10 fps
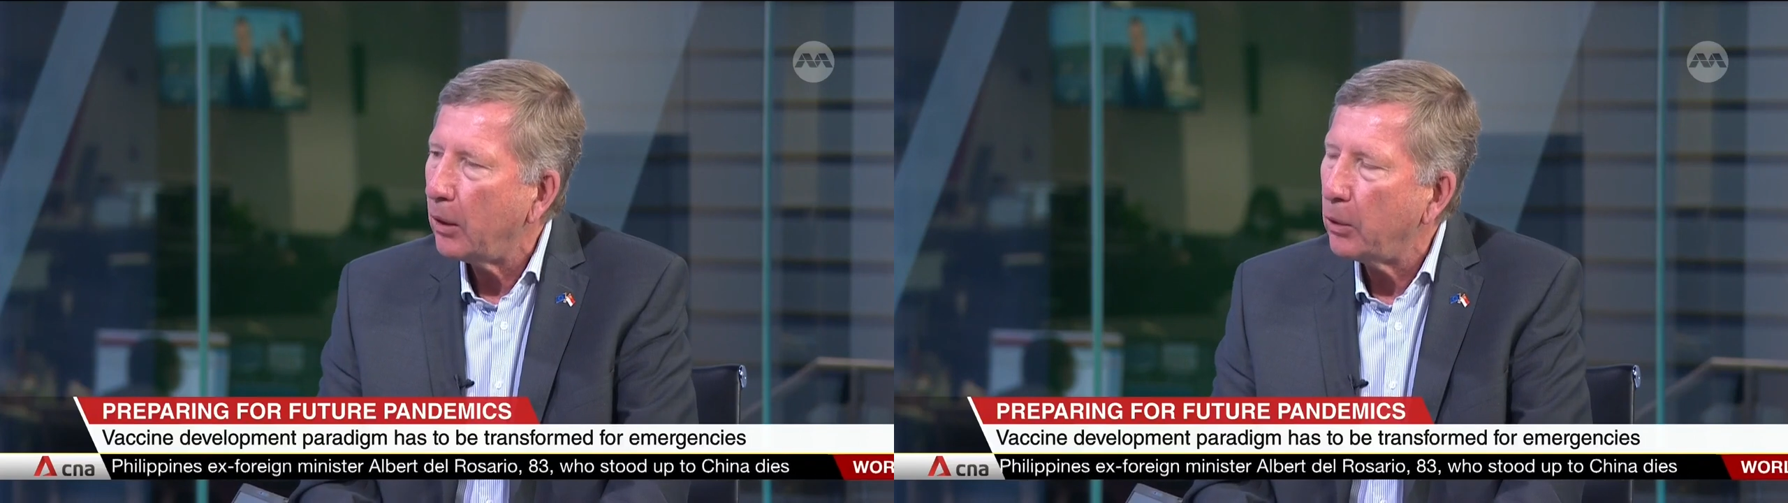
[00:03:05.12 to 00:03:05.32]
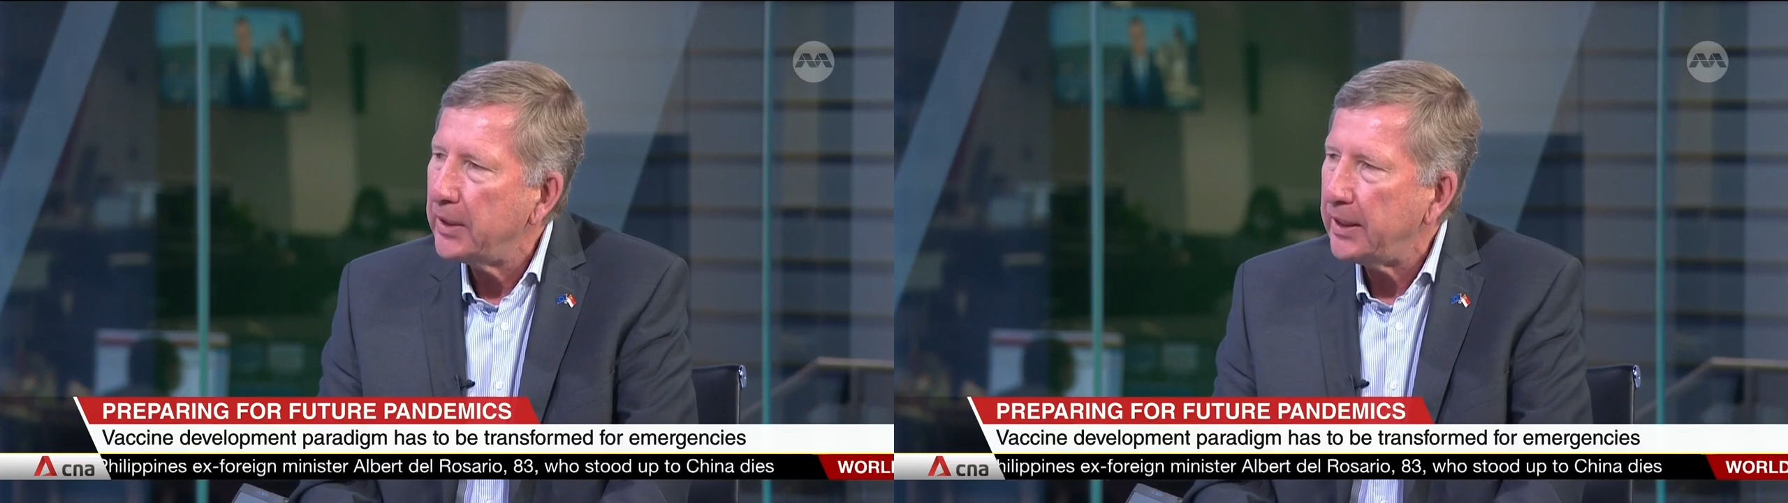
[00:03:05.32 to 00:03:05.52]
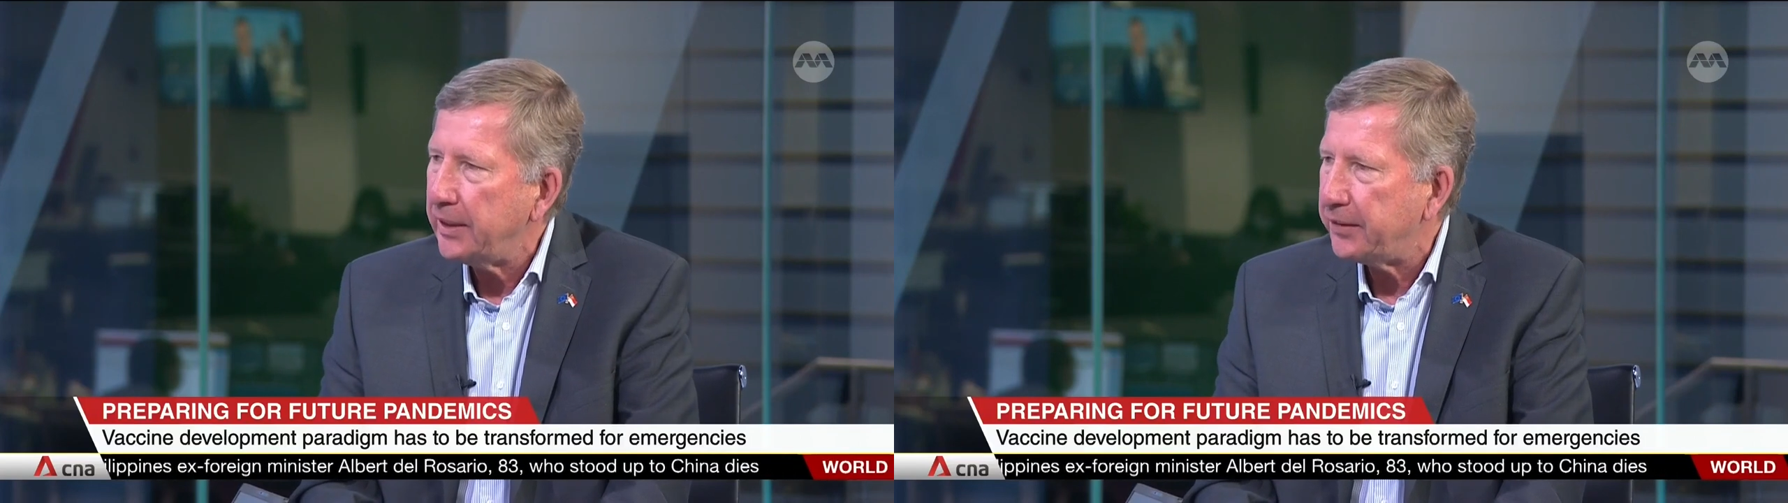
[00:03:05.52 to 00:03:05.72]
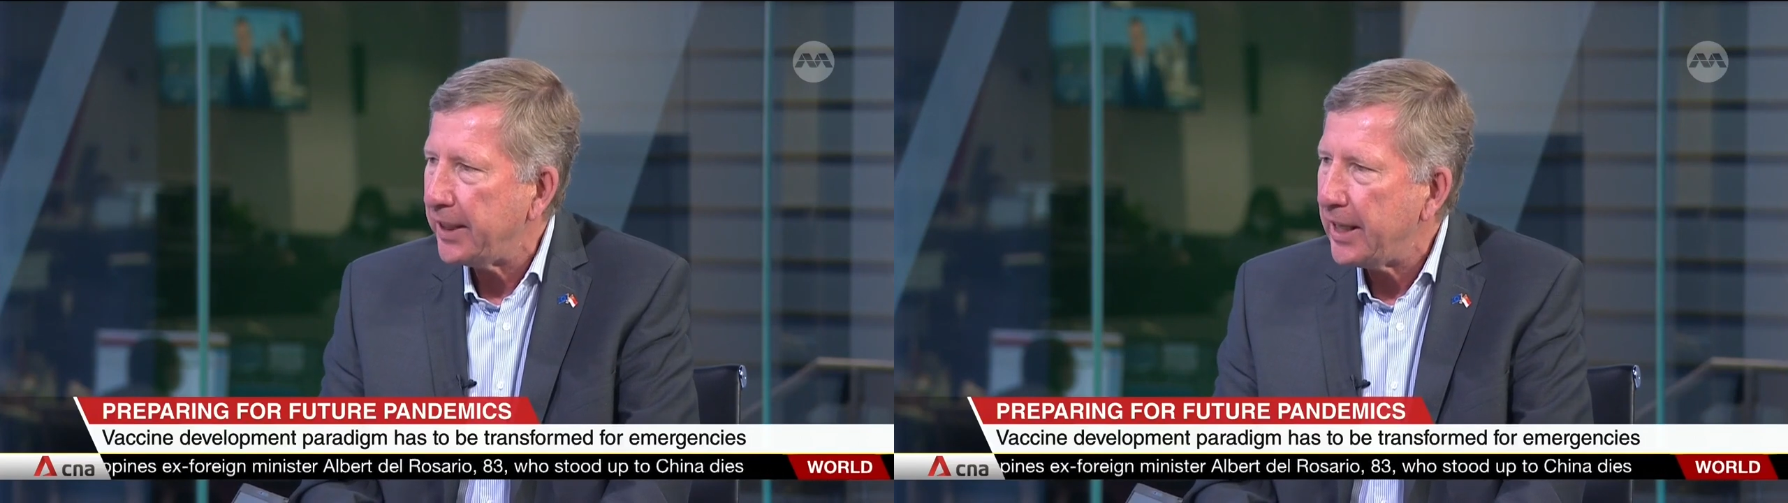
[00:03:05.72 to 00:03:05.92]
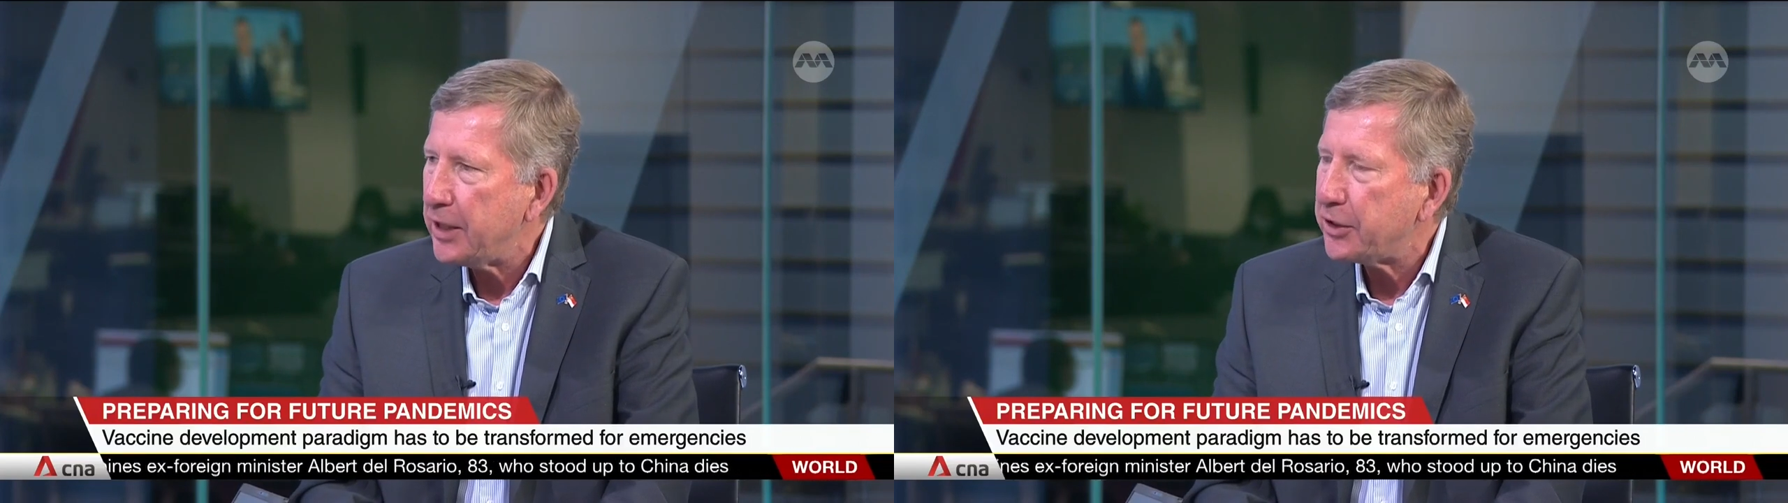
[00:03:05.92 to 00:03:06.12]
Only in
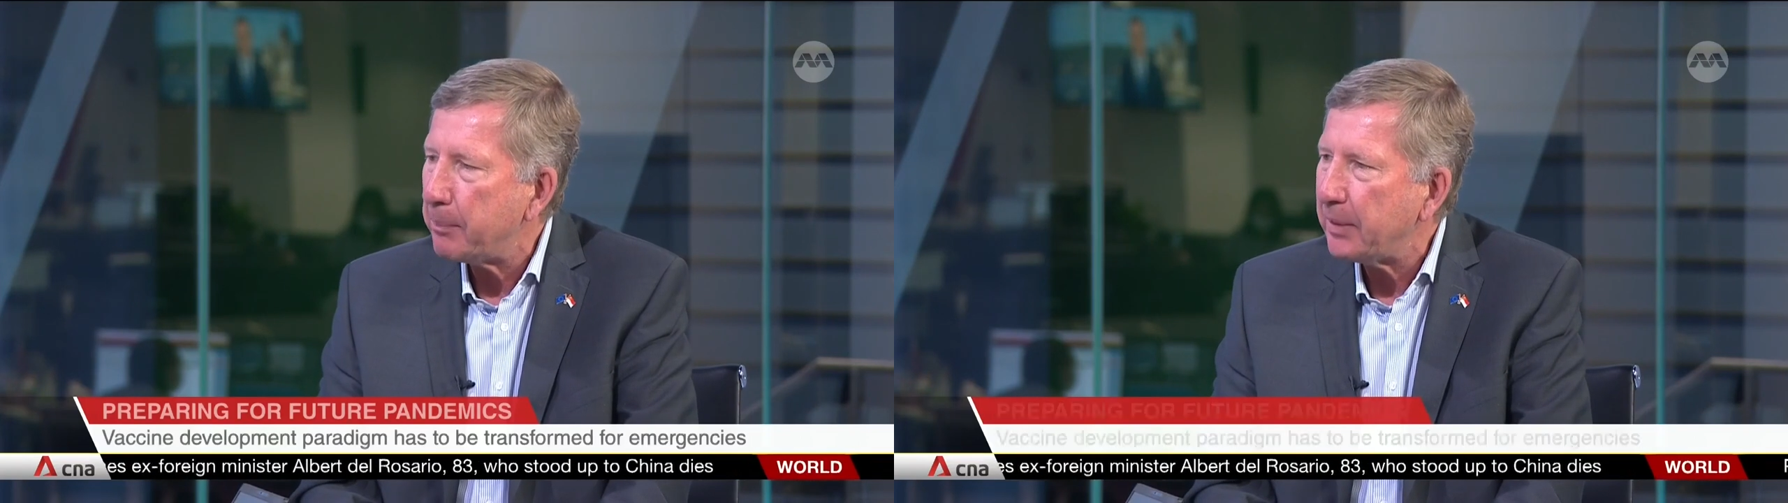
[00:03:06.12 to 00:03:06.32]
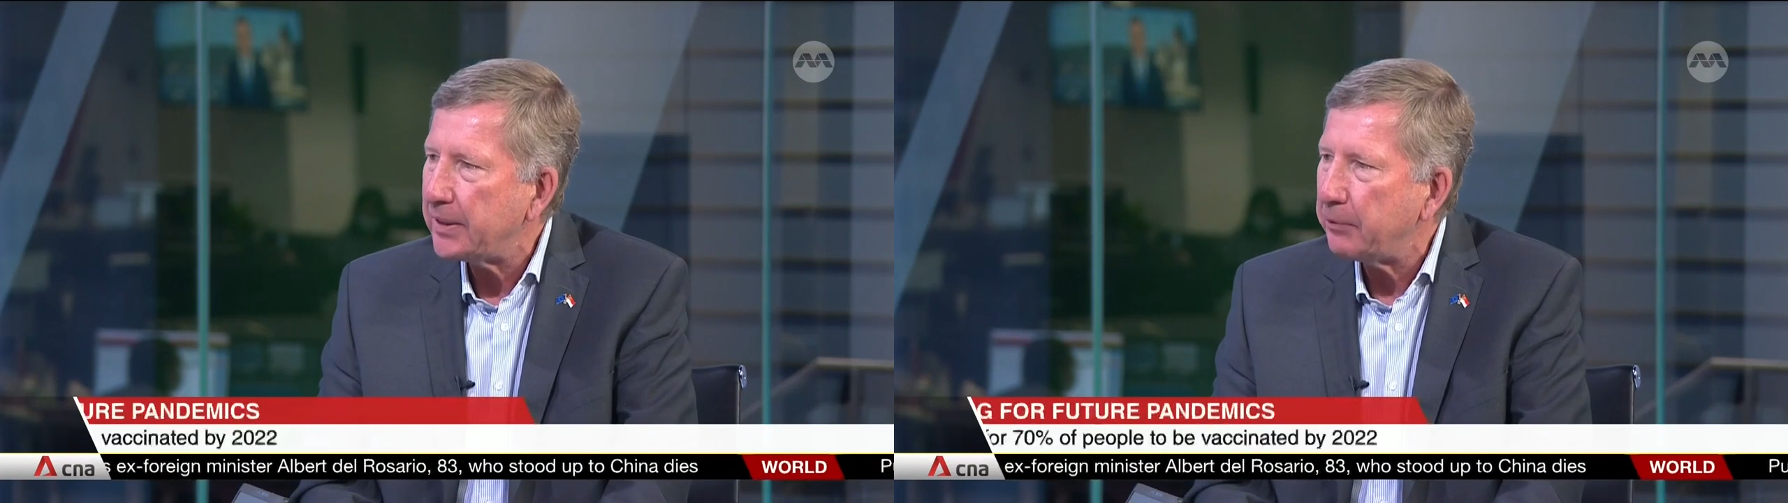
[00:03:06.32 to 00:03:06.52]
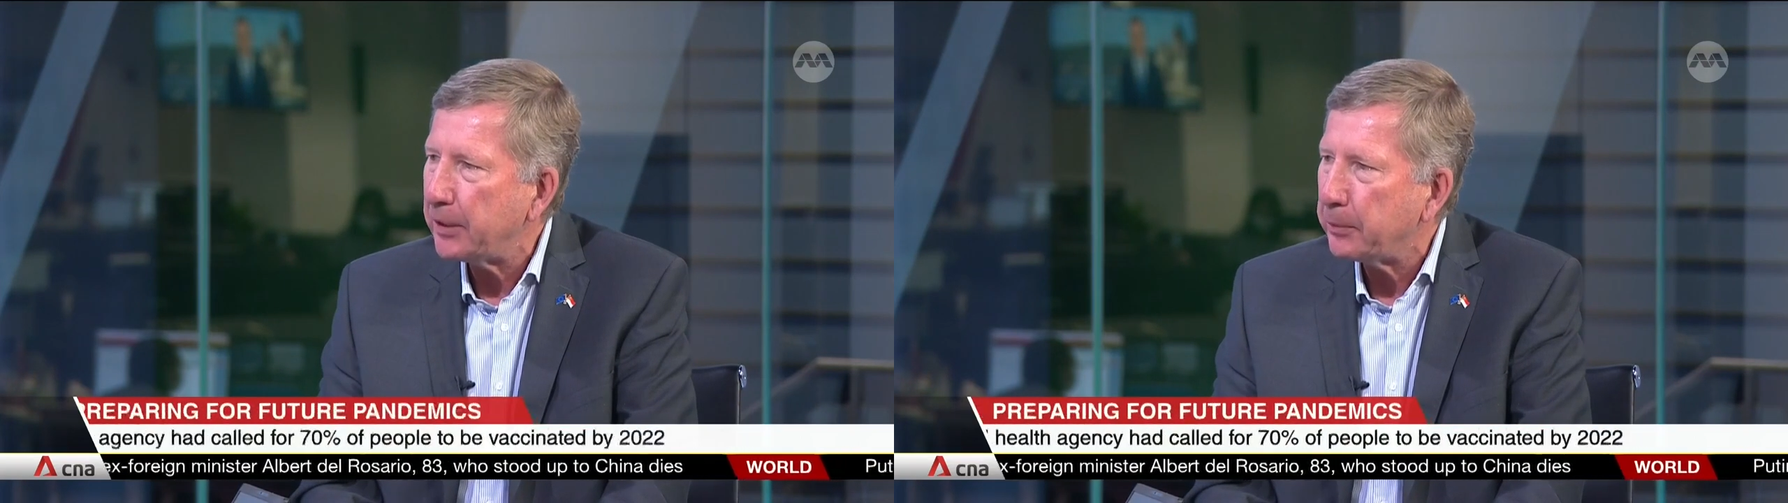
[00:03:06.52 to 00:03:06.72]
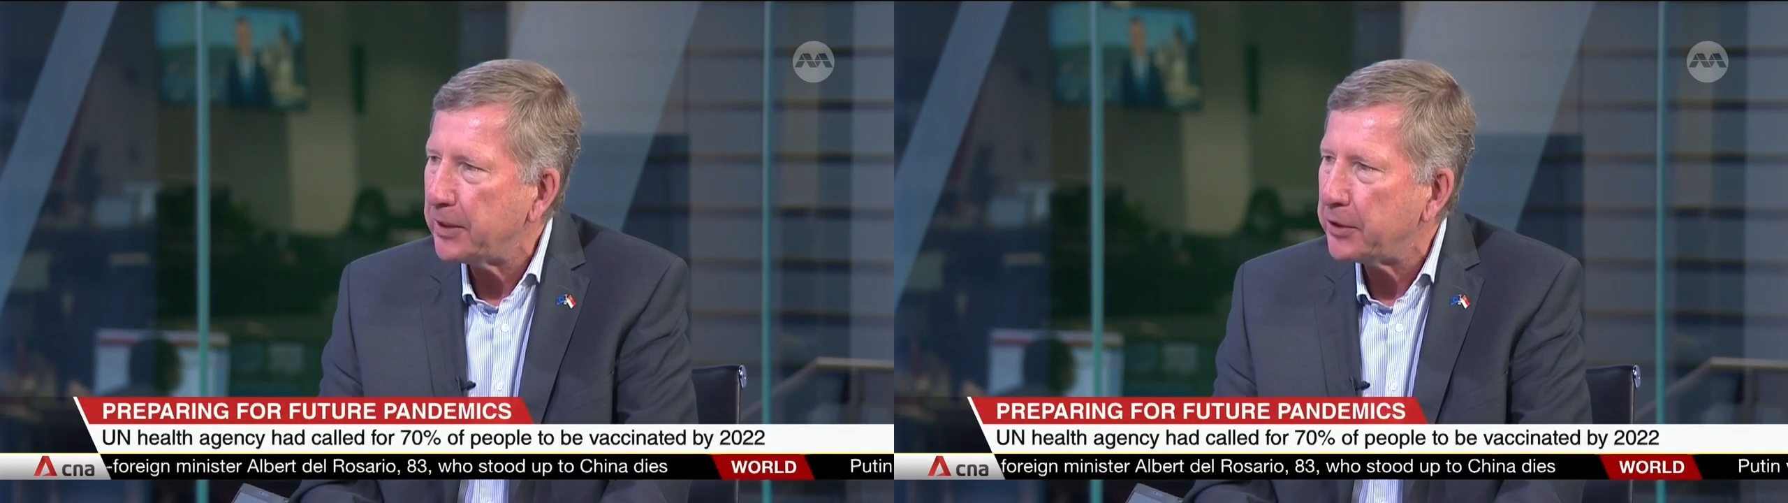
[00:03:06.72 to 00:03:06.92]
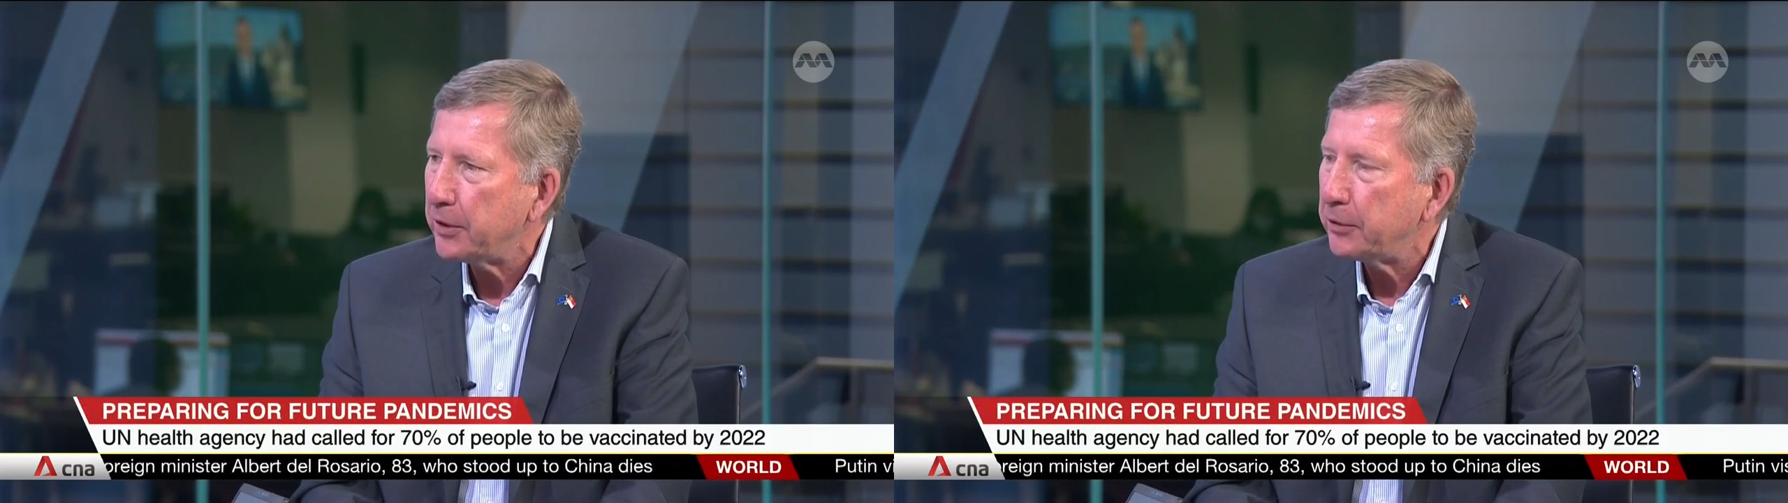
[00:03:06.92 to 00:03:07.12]
the Asia-Pacific
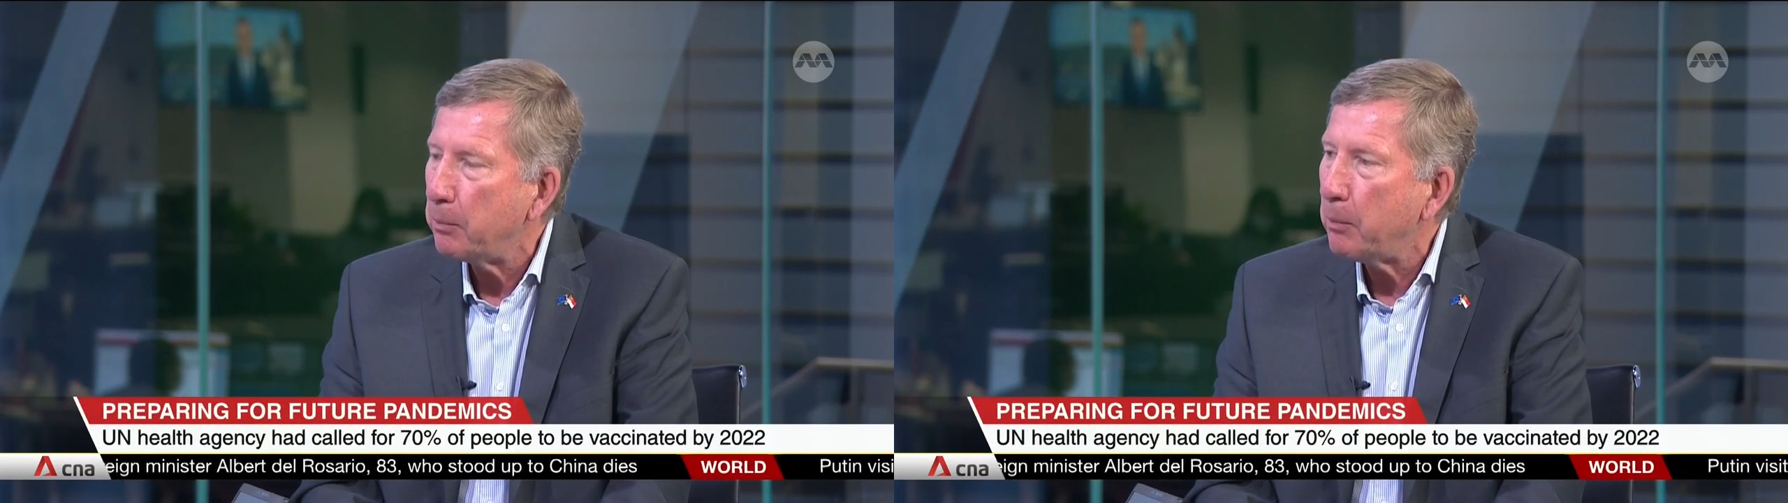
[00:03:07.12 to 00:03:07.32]
regions,